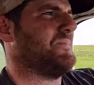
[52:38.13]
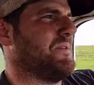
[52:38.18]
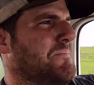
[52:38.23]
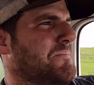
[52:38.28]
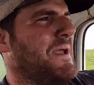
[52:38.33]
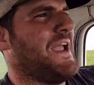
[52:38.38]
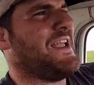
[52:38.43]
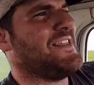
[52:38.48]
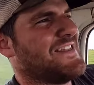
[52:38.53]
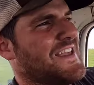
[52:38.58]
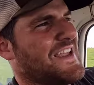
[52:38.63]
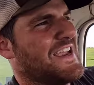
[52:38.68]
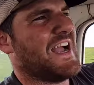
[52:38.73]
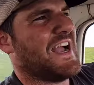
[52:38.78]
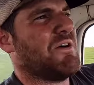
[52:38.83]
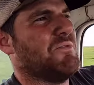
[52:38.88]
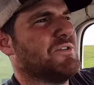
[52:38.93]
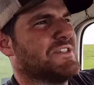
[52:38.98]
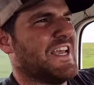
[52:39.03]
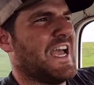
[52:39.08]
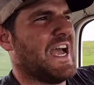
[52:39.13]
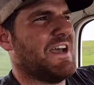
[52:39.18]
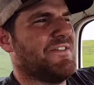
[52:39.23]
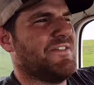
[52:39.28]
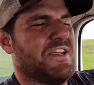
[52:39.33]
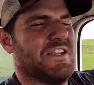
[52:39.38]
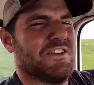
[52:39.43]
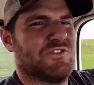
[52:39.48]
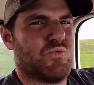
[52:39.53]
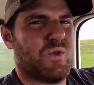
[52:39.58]
the main thing I was
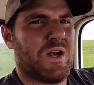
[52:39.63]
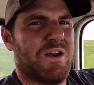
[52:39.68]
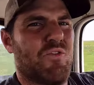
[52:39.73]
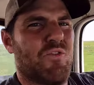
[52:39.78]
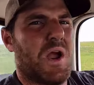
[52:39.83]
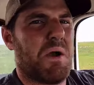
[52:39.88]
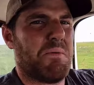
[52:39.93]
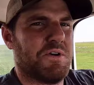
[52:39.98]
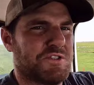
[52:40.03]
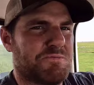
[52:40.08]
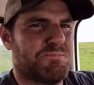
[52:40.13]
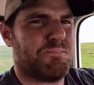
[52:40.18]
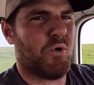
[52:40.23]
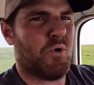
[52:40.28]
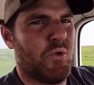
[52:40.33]
having is whenever I was